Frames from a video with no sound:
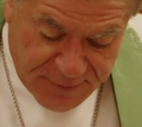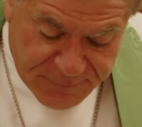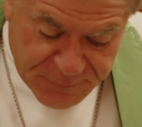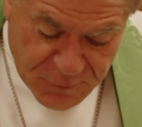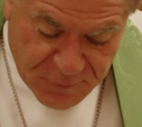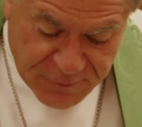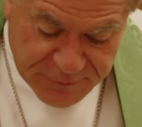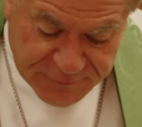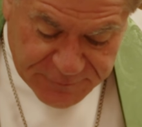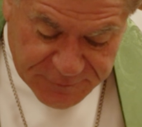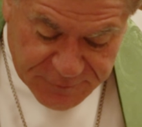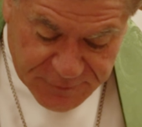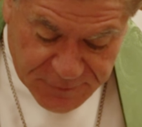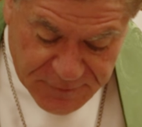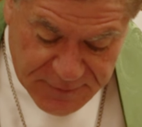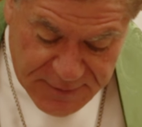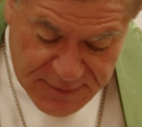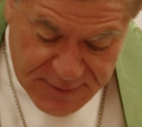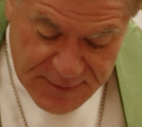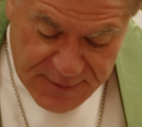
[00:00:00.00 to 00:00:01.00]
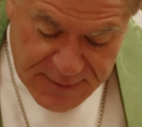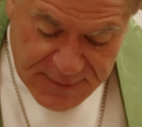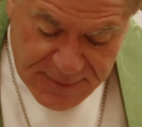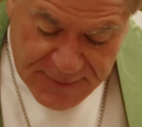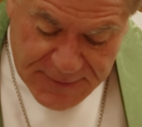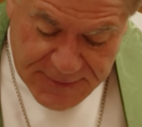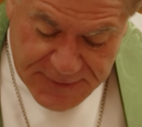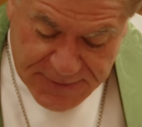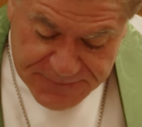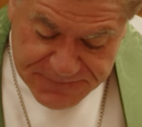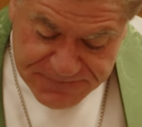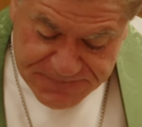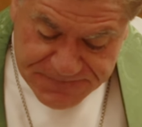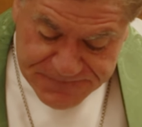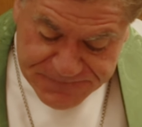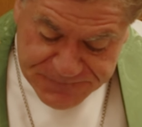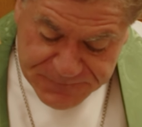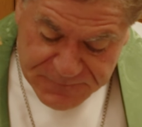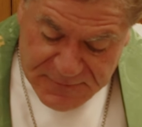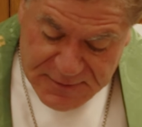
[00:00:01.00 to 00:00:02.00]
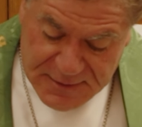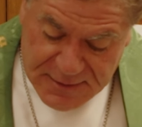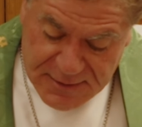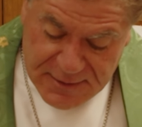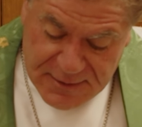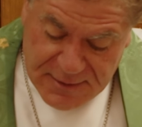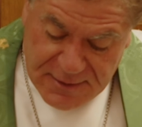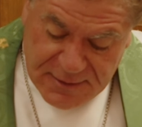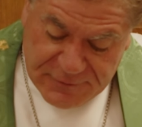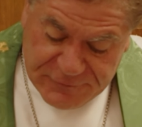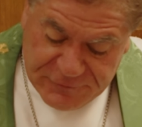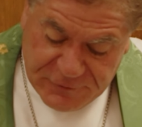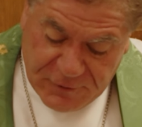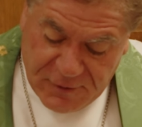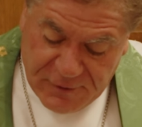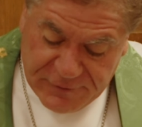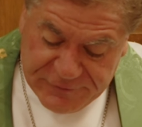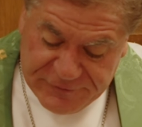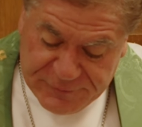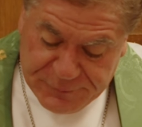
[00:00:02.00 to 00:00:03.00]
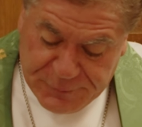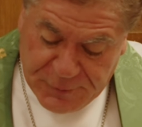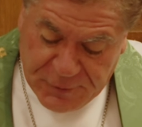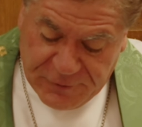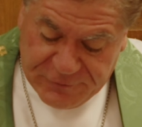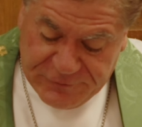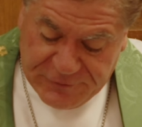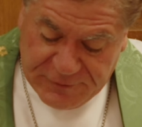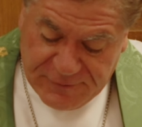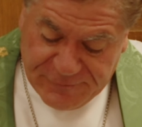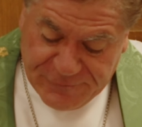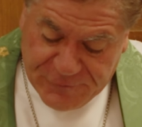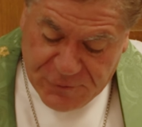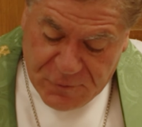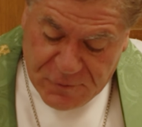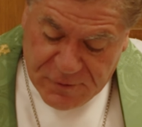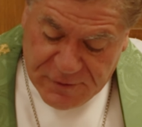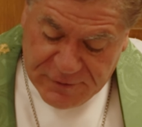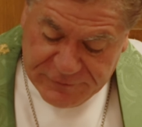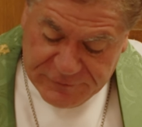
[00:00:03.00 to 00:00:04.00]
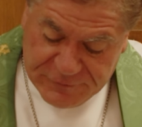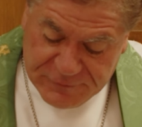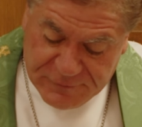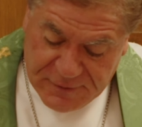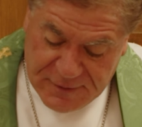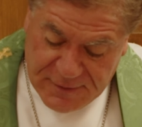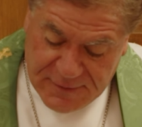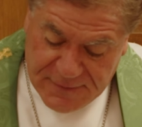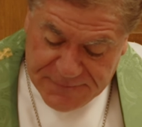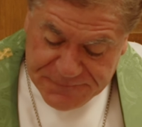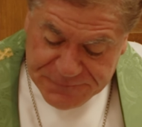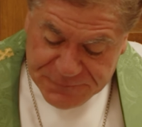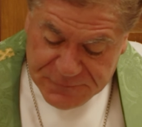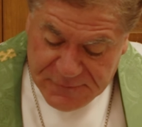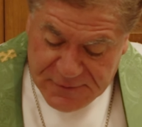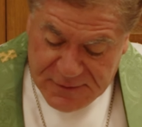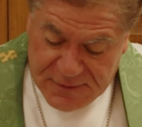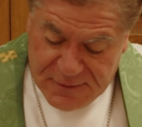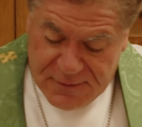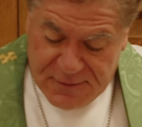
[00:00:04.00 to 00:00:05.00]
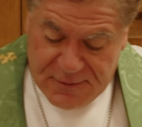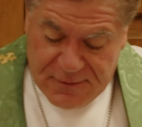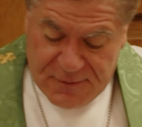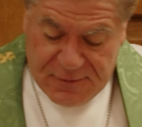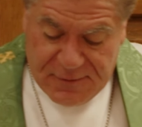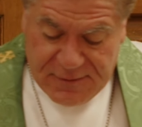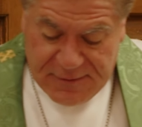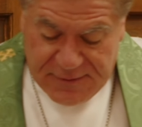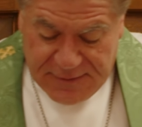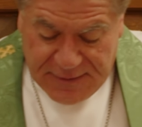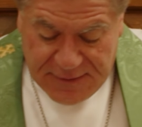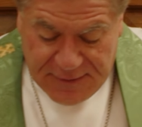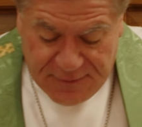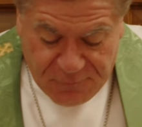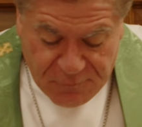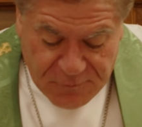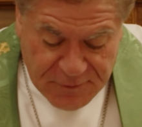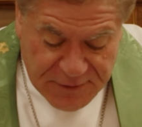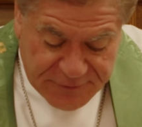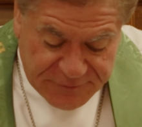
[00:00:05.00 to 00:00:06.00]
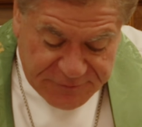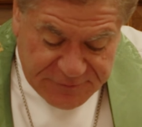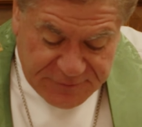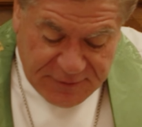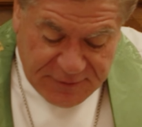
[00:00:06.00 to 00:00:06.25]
I, am going to. Uh, Charles Spurgeon, of course, um, was